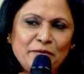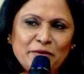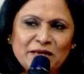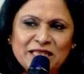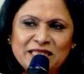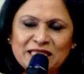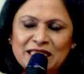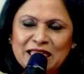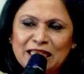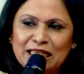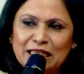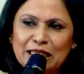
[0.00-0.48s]

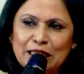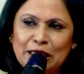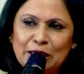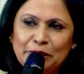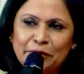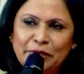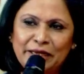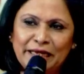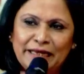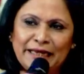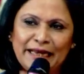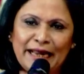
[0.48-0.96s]
was
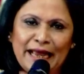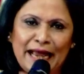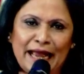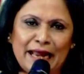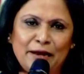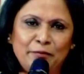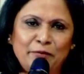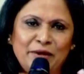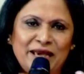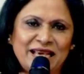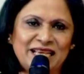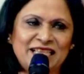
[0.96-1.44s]
concluded
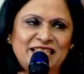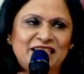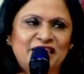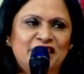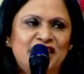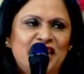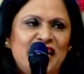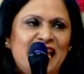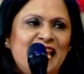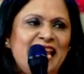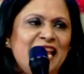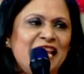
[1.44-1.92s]
and we
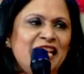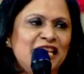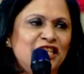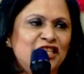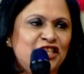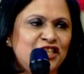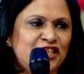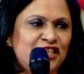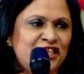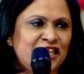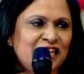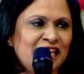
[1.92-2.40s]

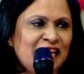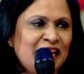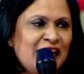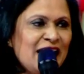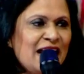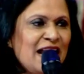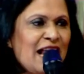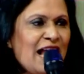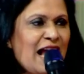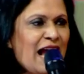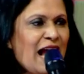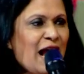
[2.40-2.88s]
exchanged
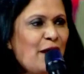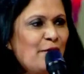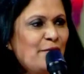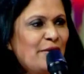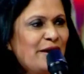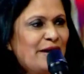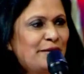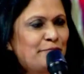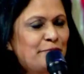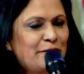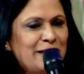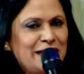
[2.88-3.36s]

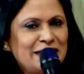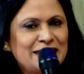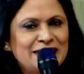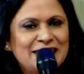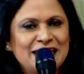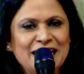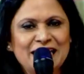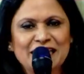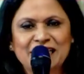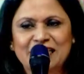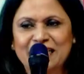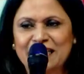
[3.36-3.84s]
our
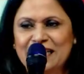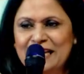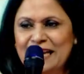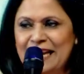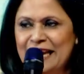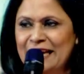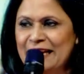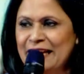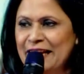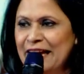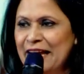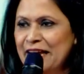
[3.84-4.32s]
appreciation
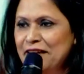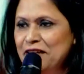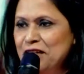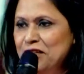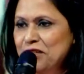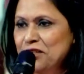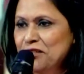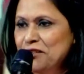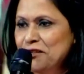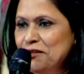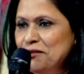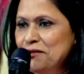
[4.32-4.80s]
and
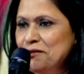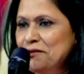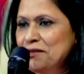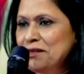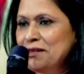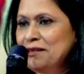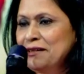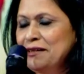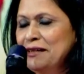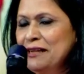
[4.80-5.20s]
gratitude,